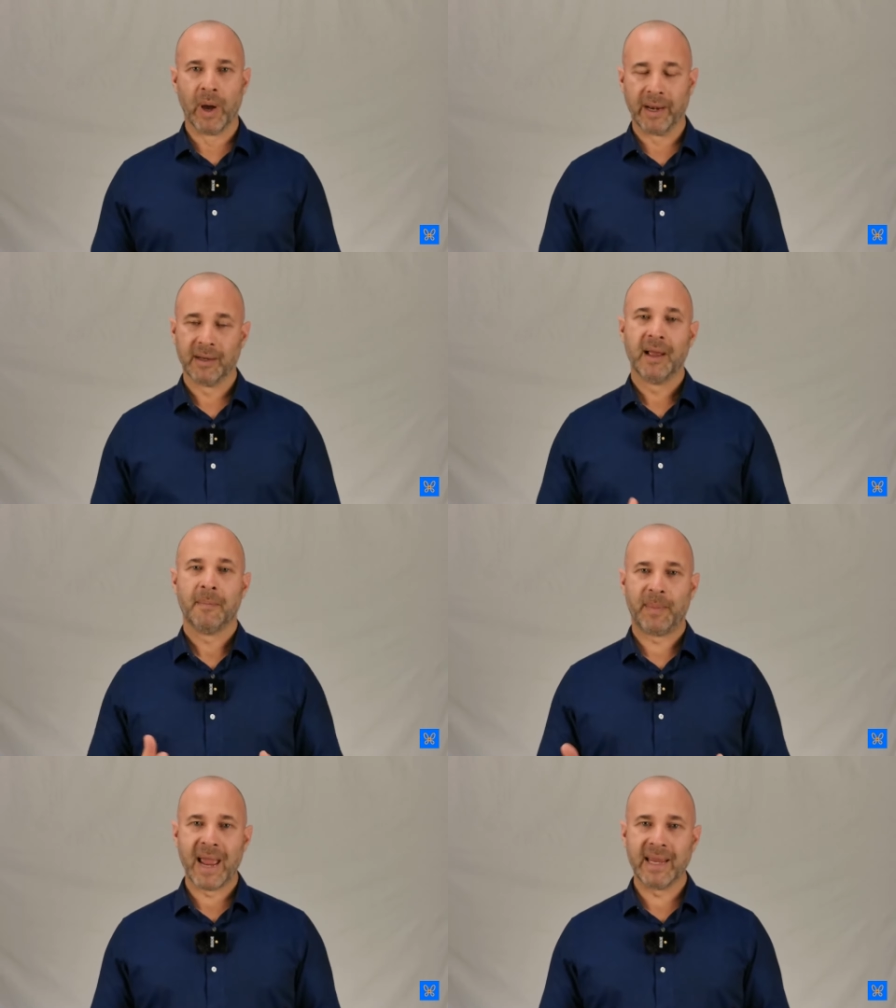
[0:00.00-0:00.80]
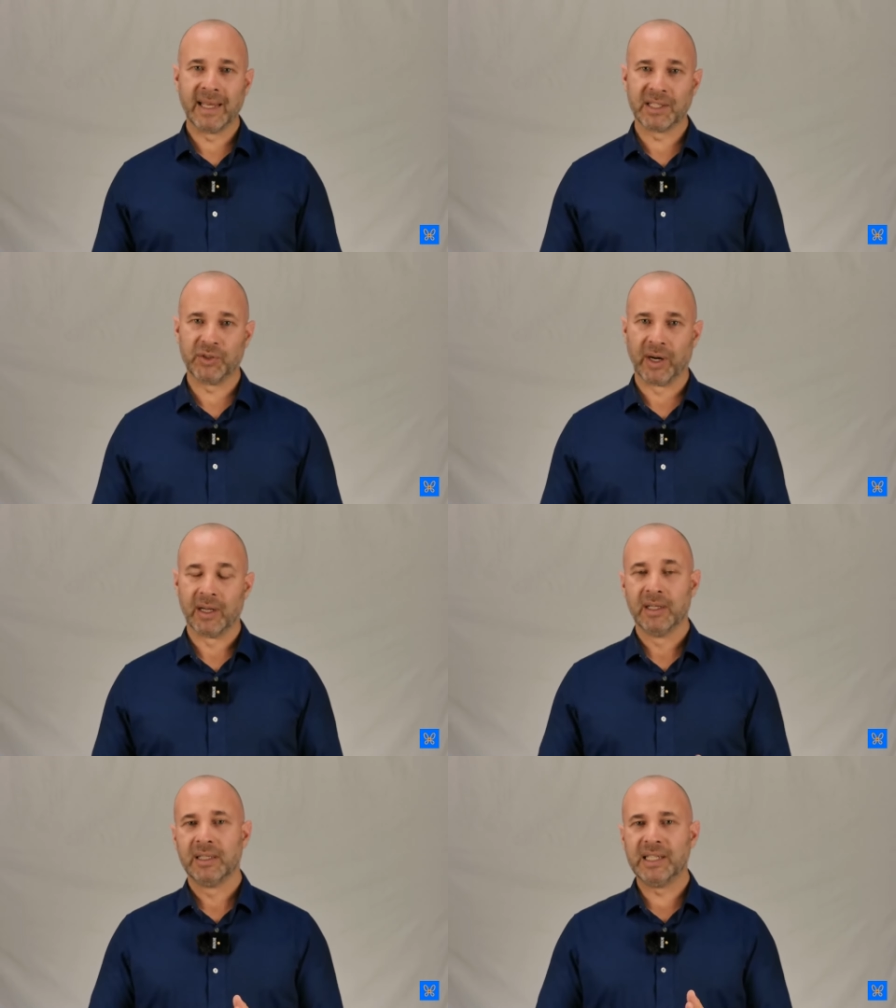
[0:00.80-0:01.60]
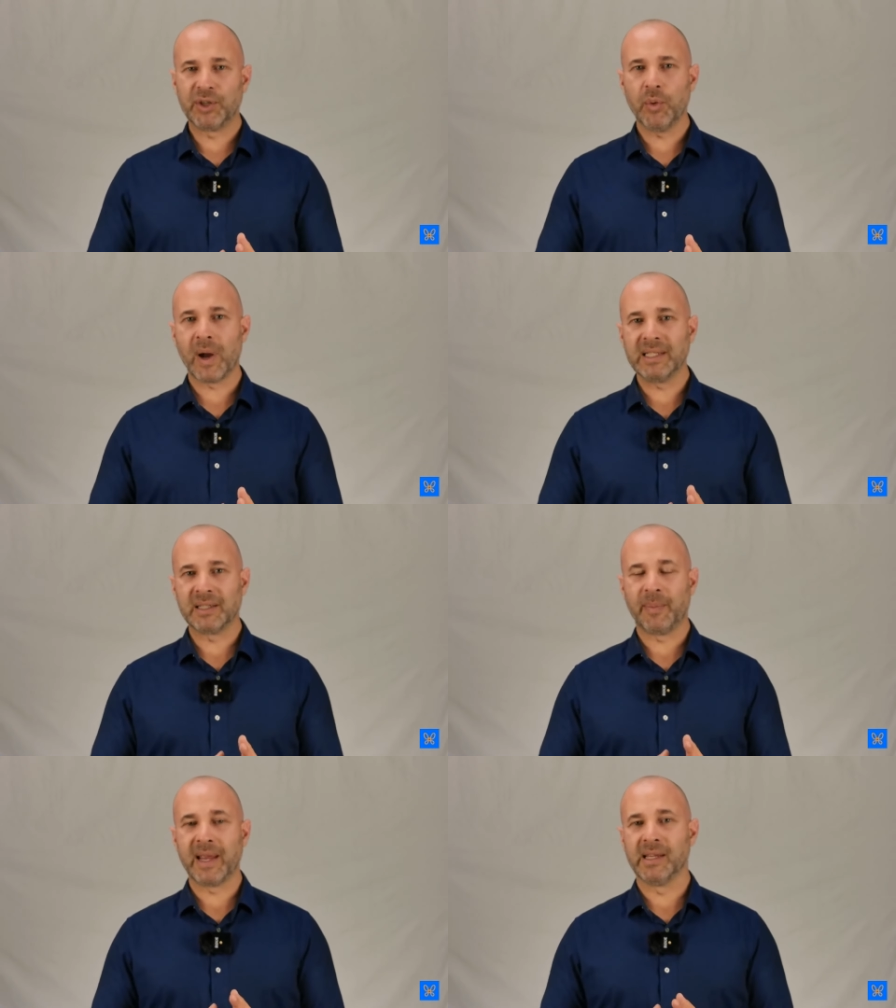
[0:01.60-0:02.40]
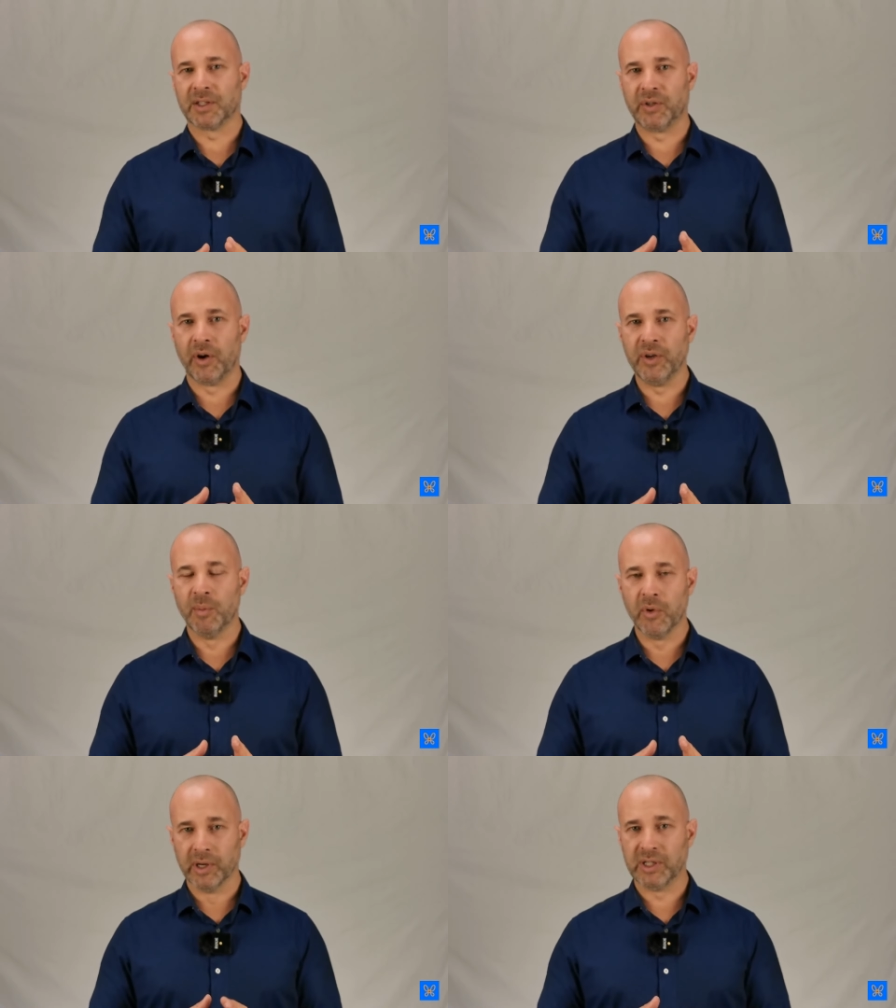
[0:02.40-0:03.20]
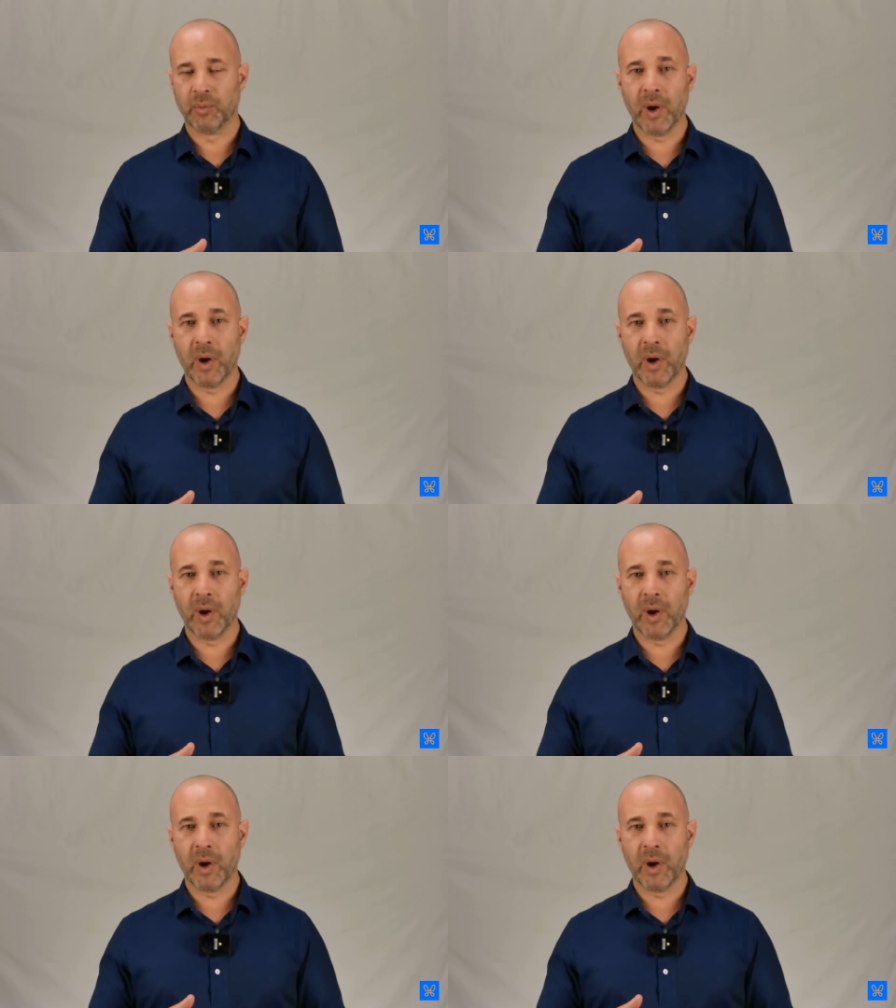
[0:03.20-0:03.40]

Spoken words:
one, paying extra. There's 2 ways to pay extra on your mortgage.